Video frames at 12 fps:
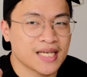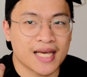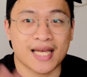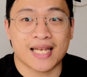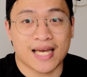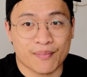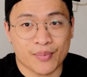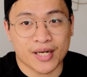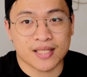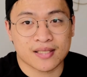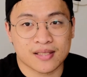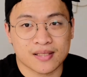a leg
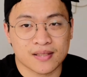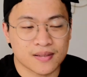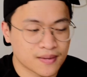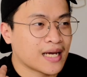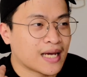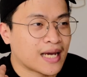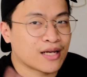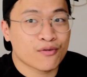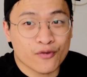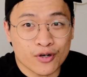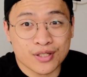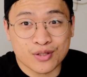press. And
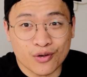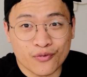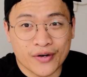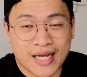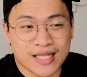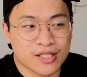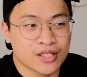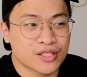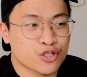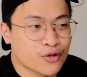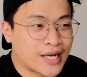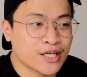of course, don't forget to
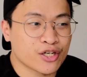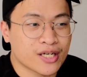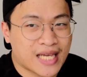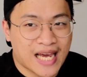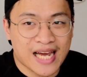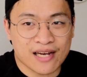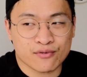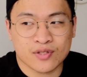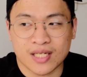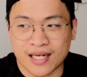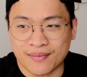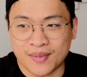train your
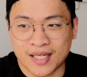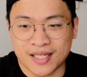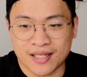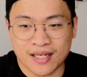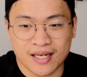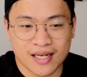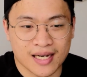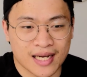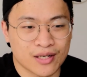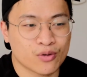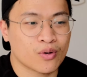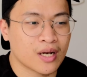calves. I mean,
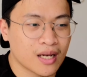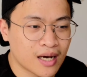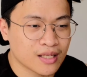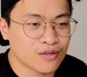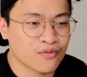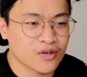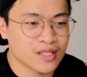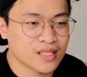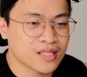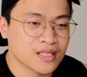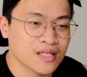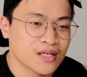I know a lot of
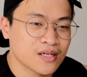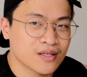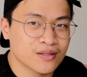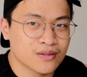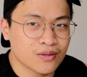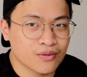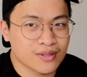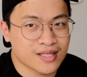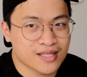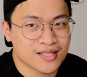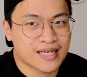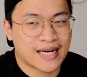us don't
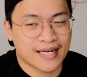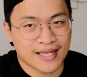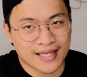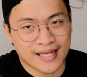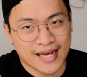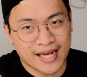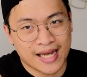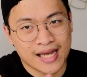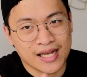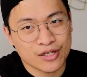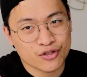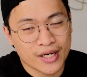necessarily like
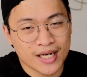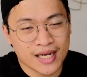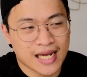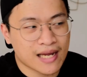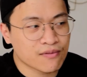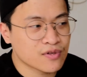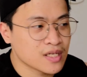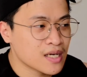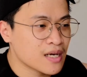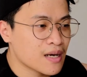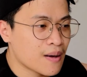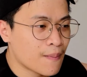training calves,
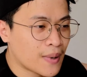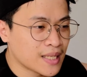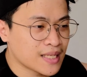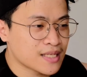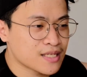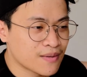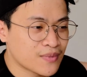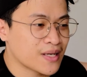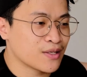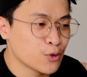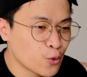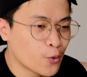but it's
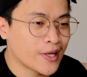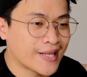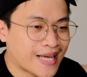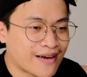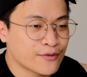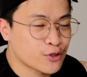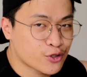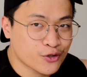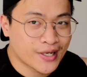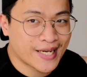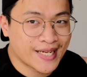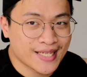something you will have to
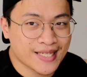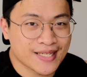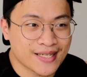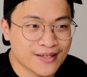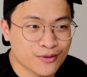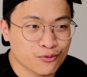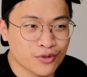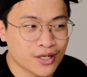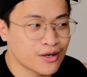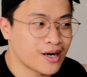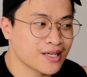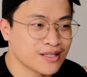train
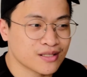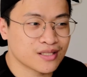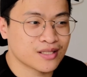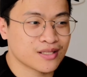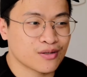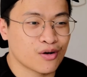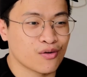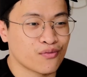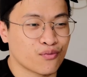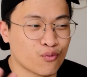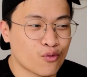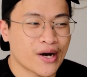regardless of
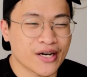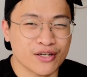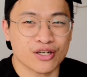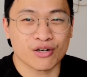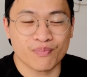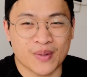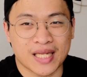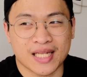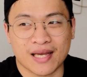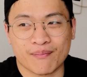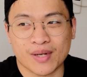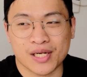where you're
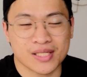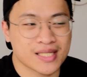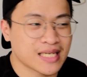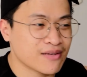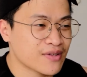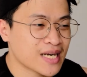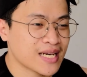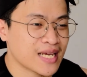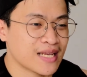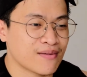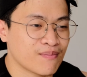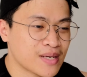competing, because even
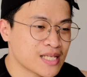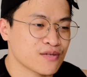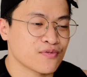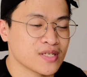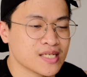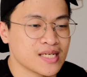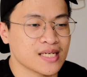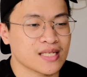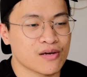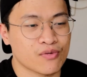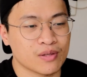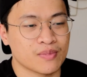in men's physique,
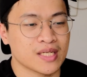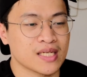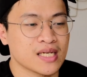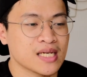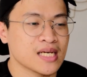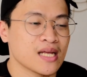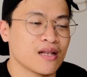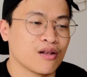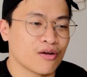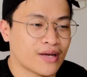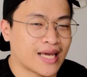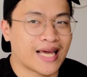they will be
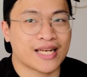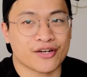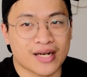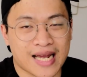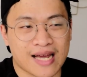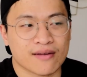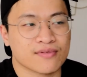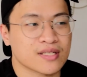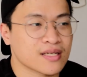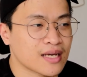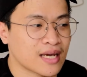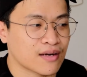looking at your
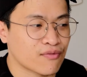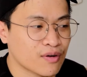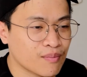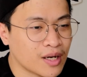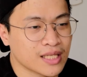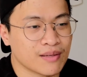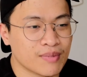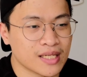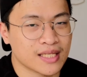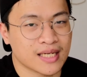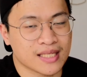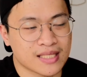calves, and for
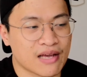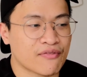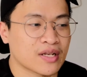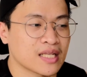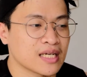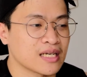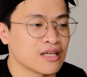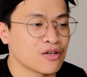bodybuilding, it's definitely going to